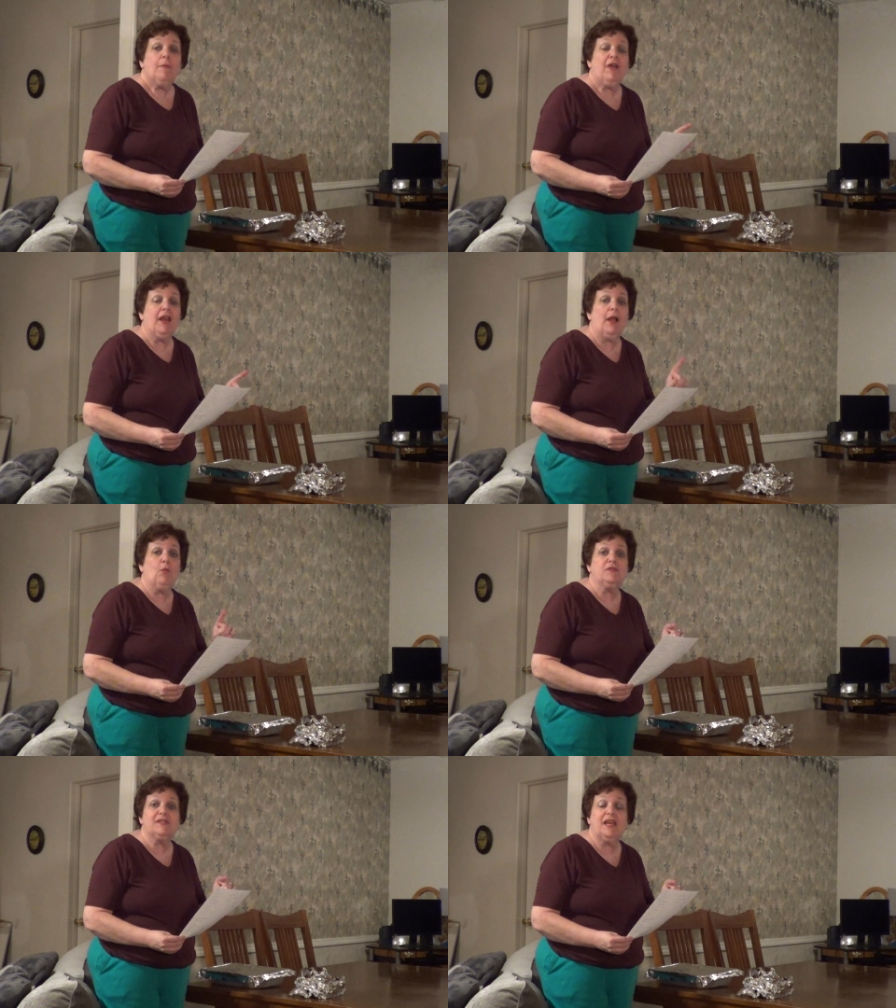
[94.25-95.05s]
And I
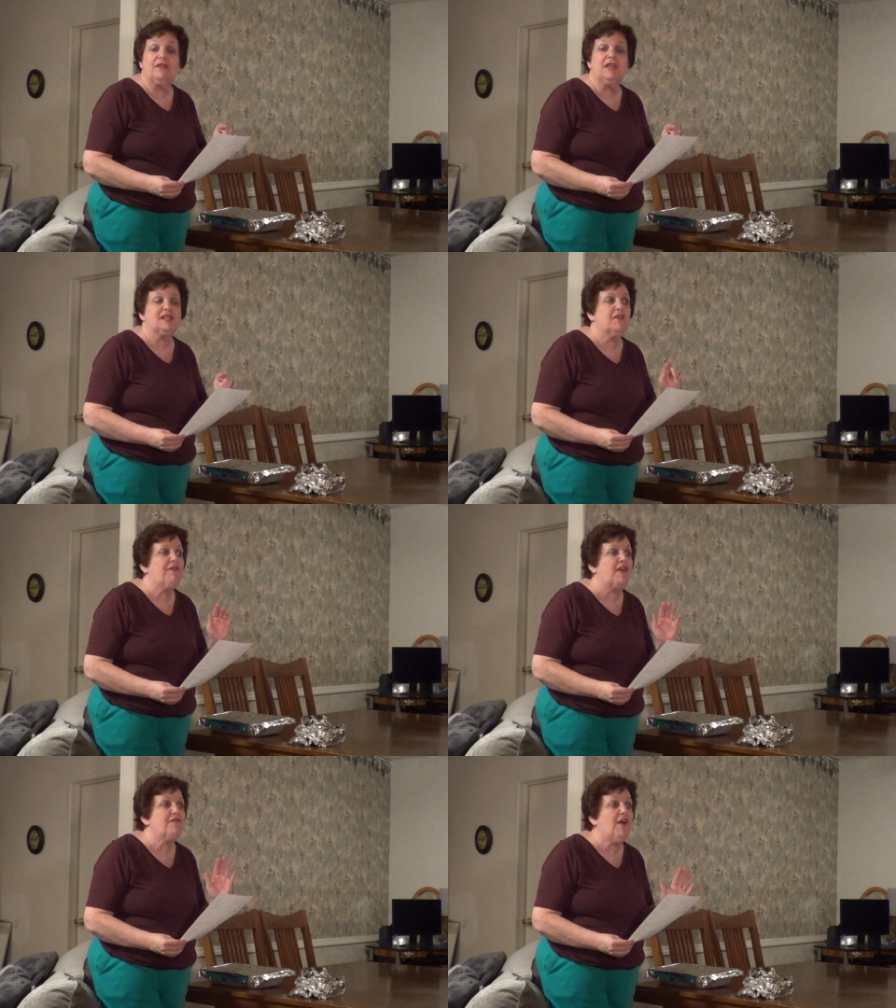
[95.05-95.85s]
will say this, if
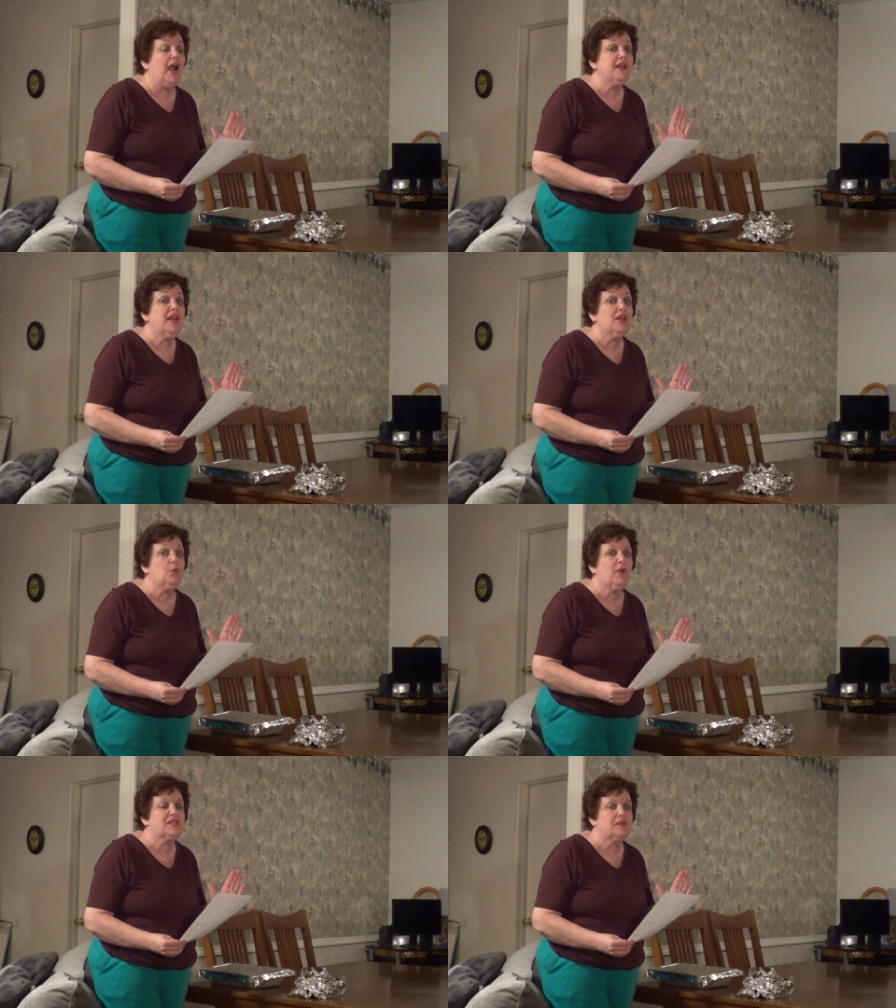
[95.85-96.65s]
I find any
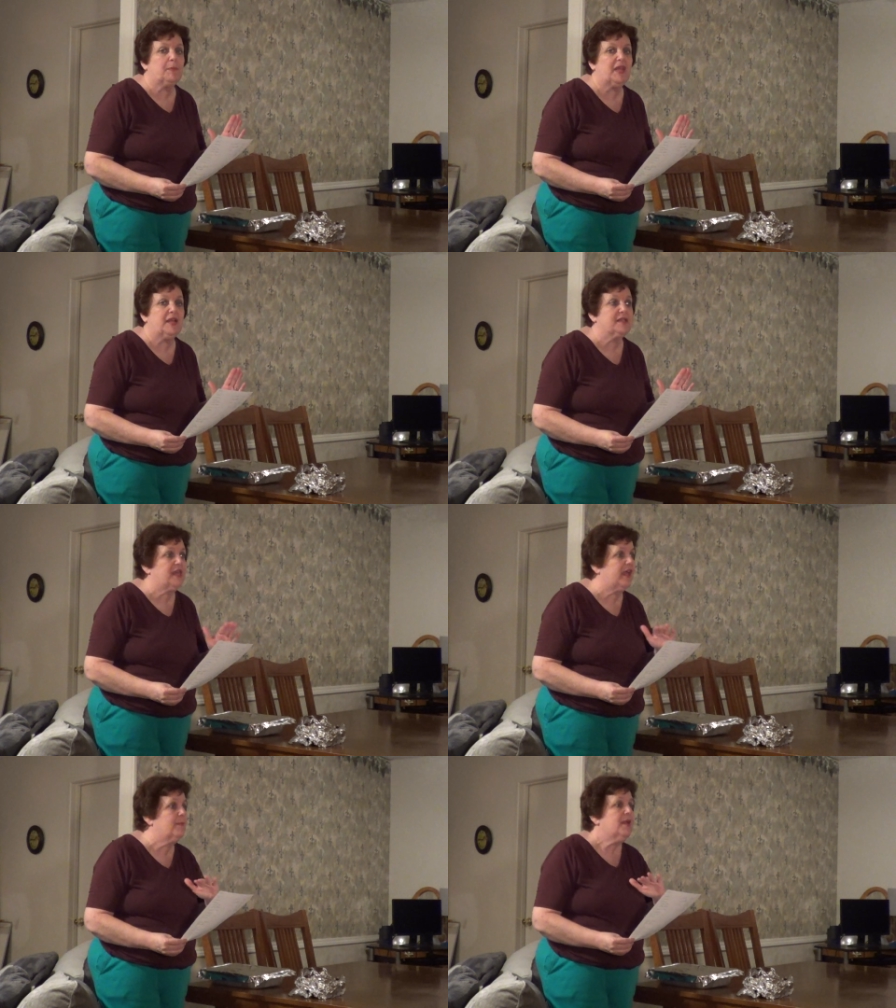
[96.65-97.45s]
recipe, because
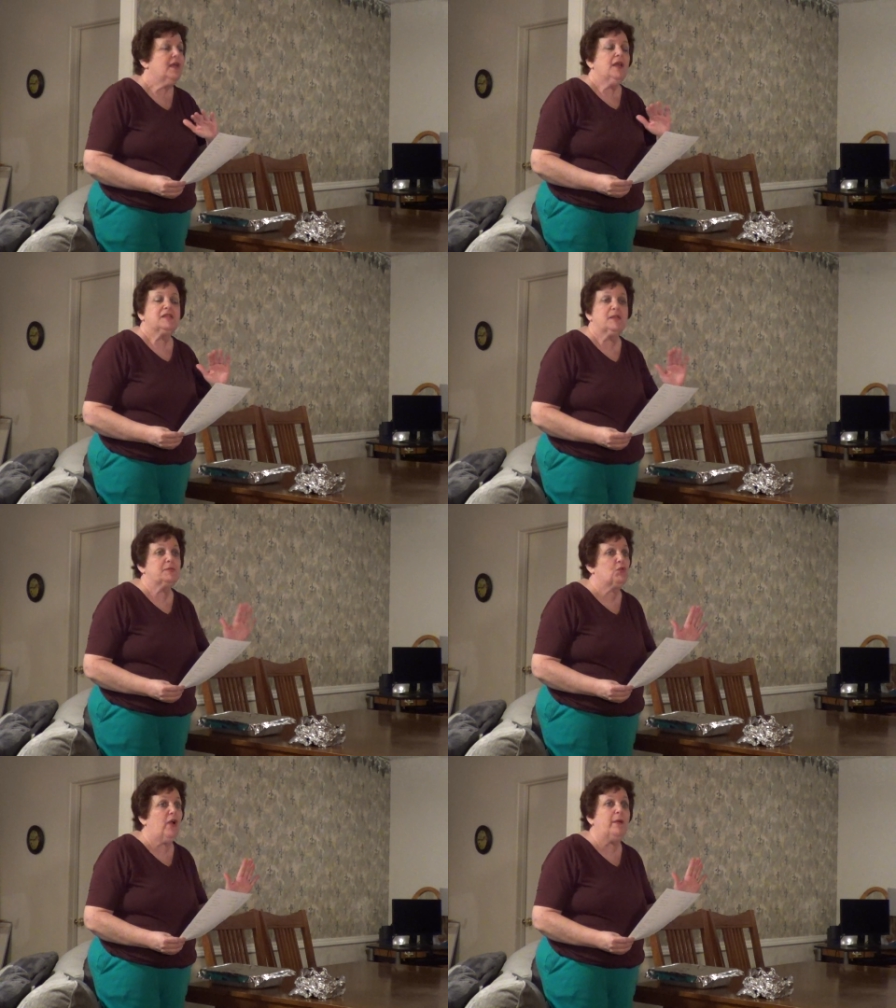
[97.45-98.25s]
I am
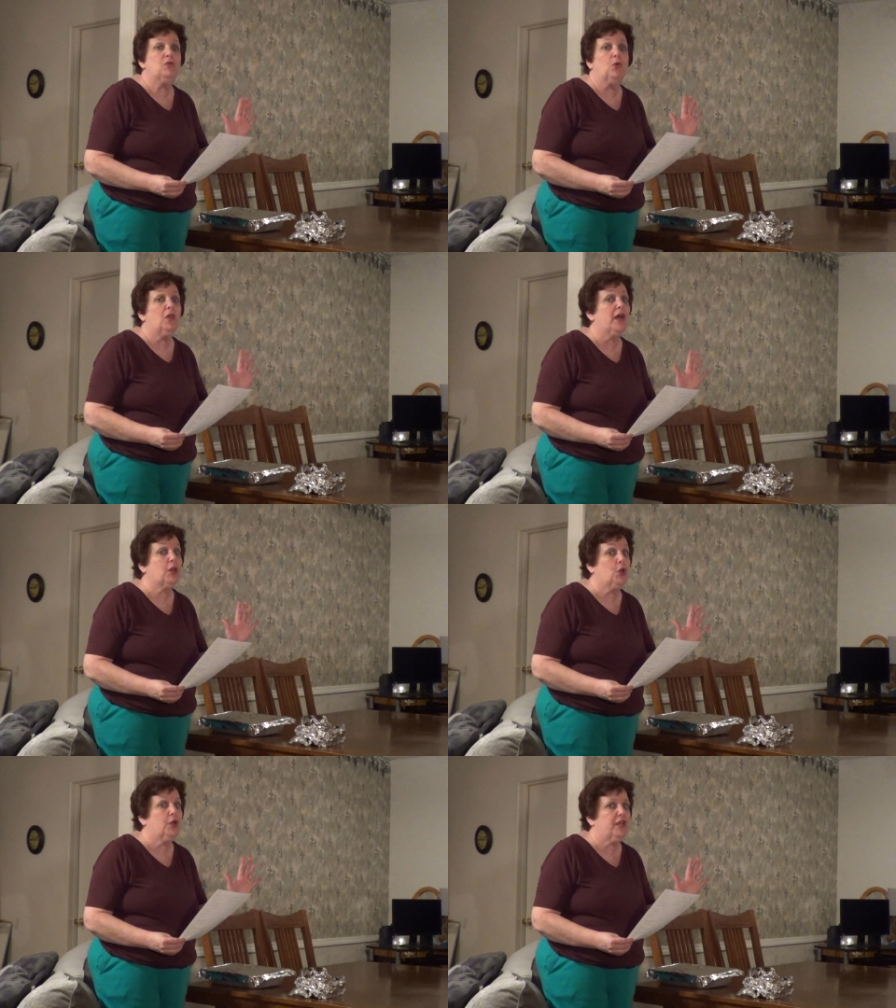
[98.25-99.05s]
subscribed to a lot
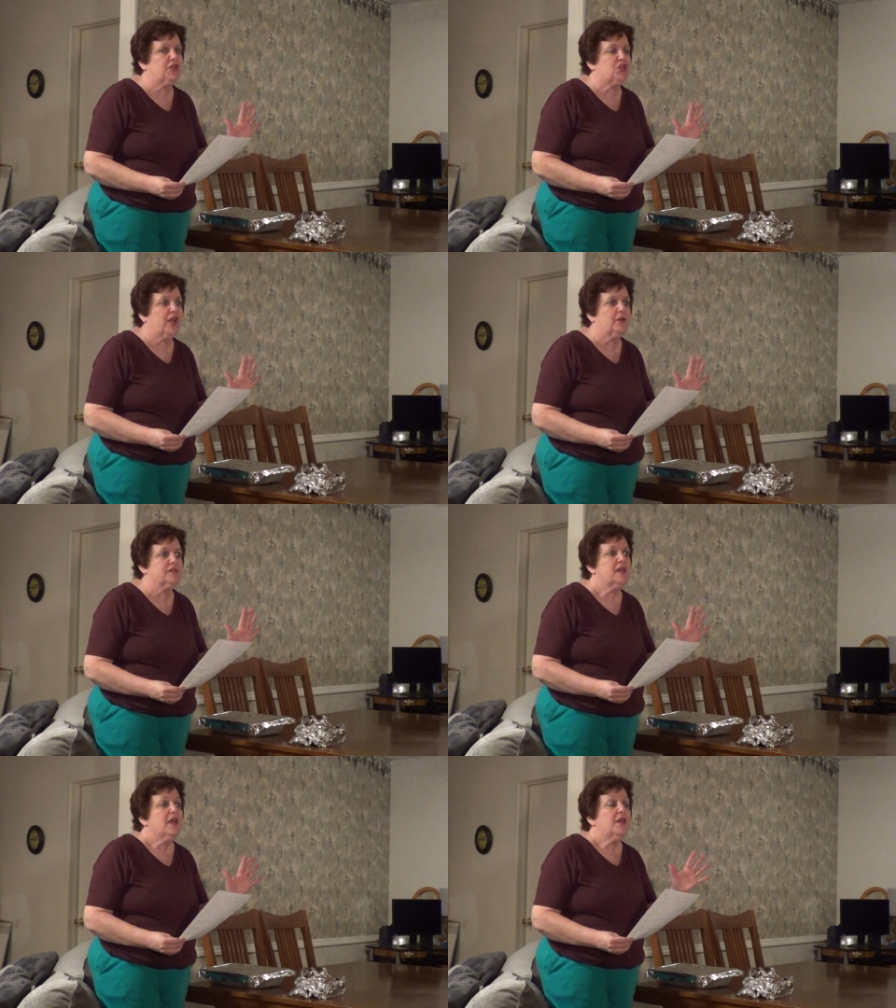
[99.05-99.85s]
of cooking
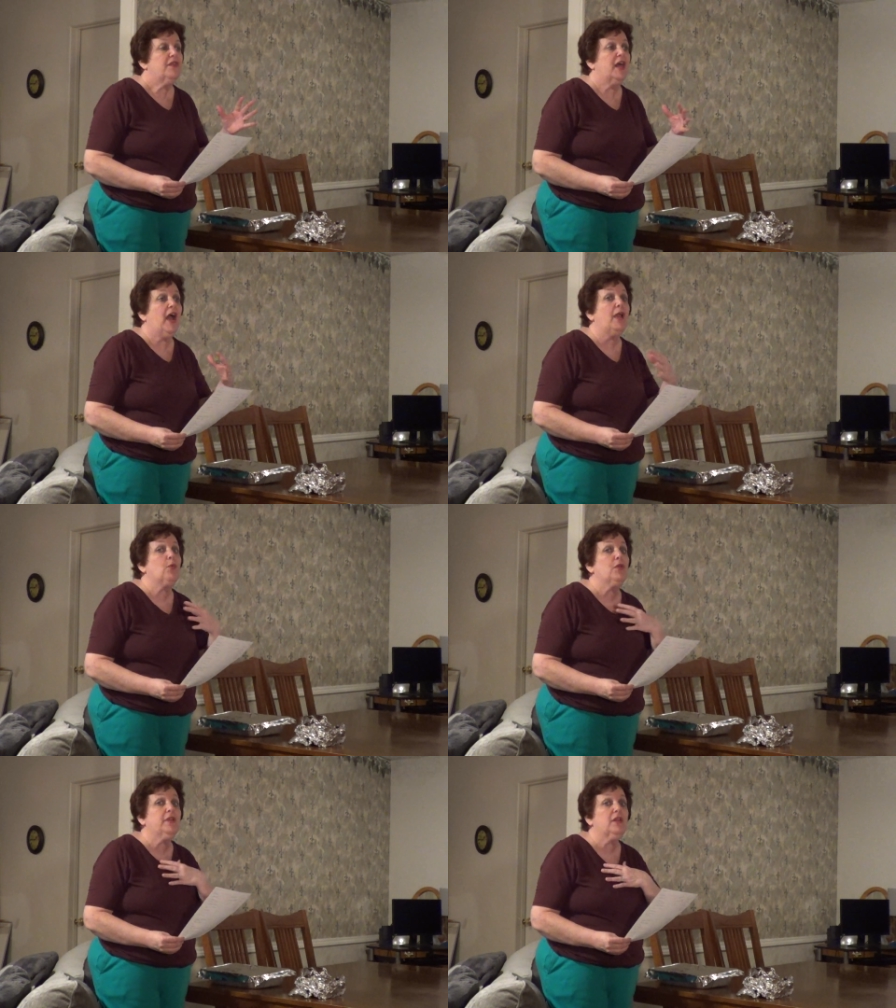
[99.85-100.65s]
channels, that I
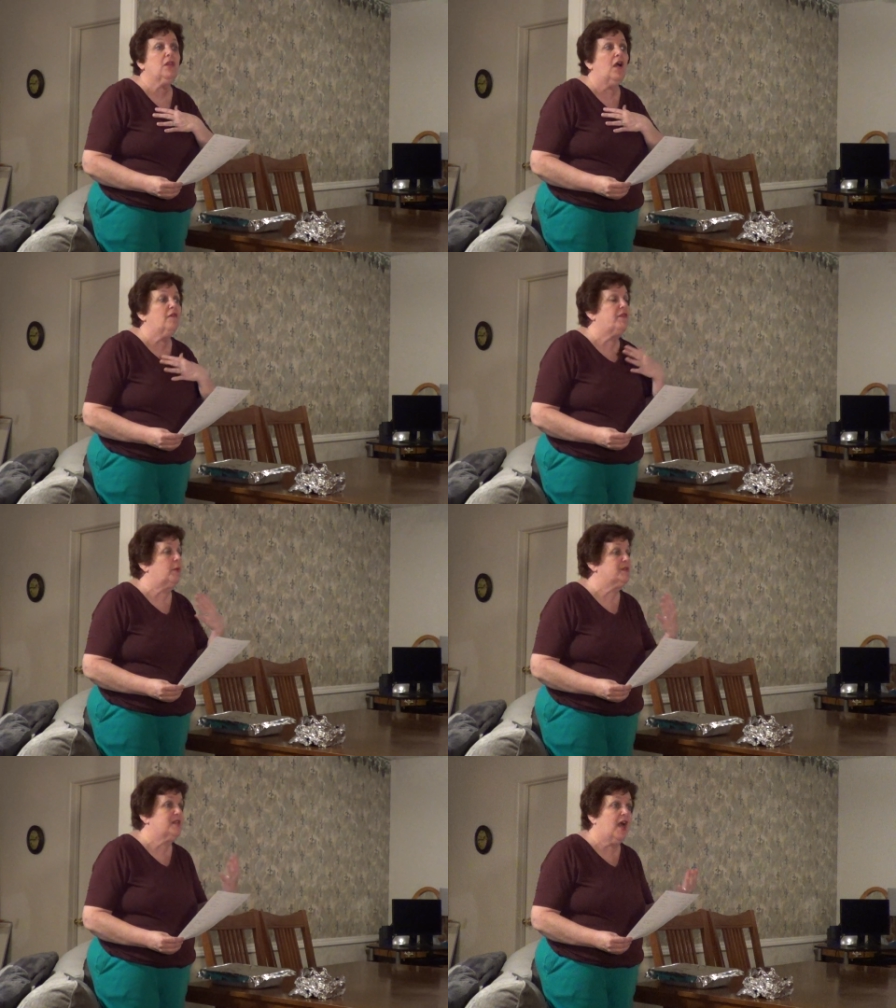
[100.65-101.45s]
really love, that
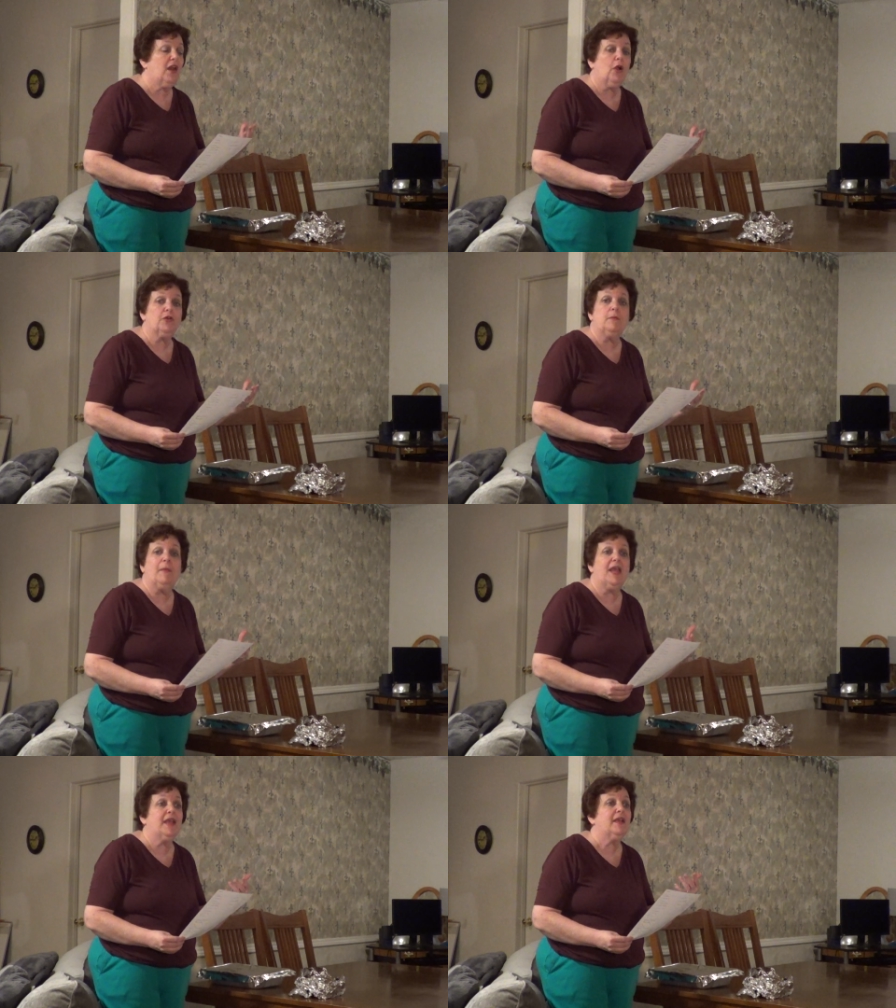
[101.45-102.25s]
was not hard to
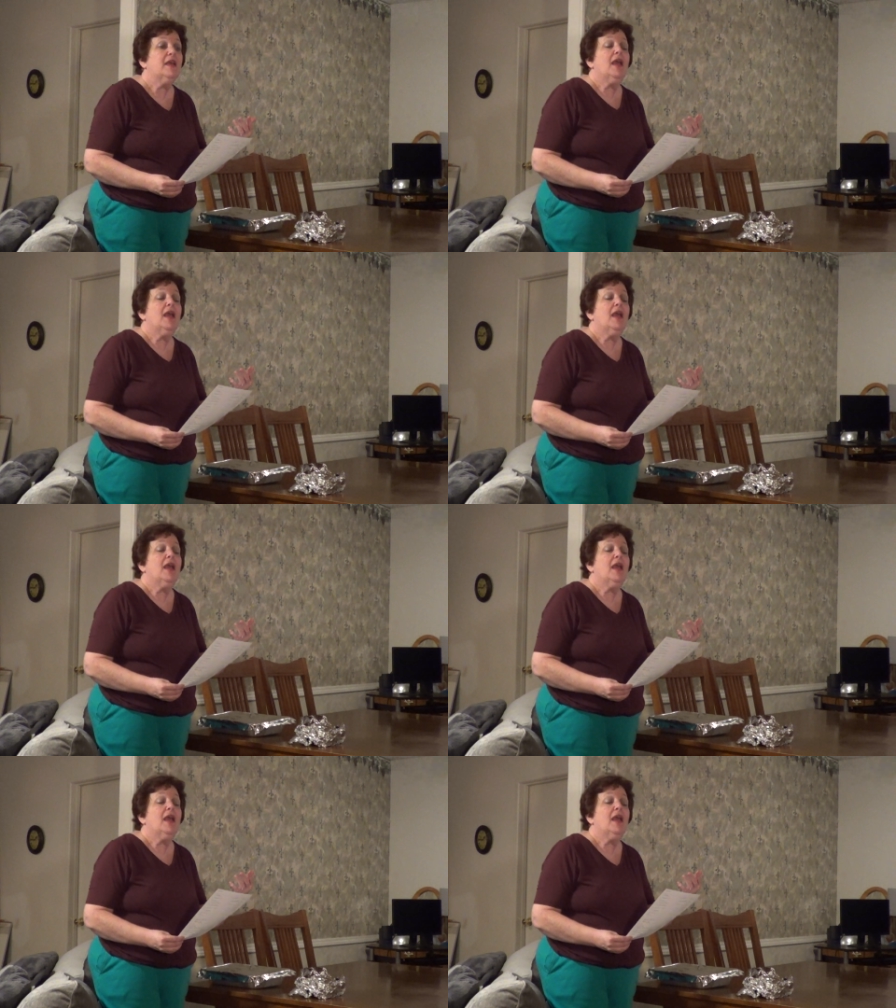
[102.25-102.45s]
make,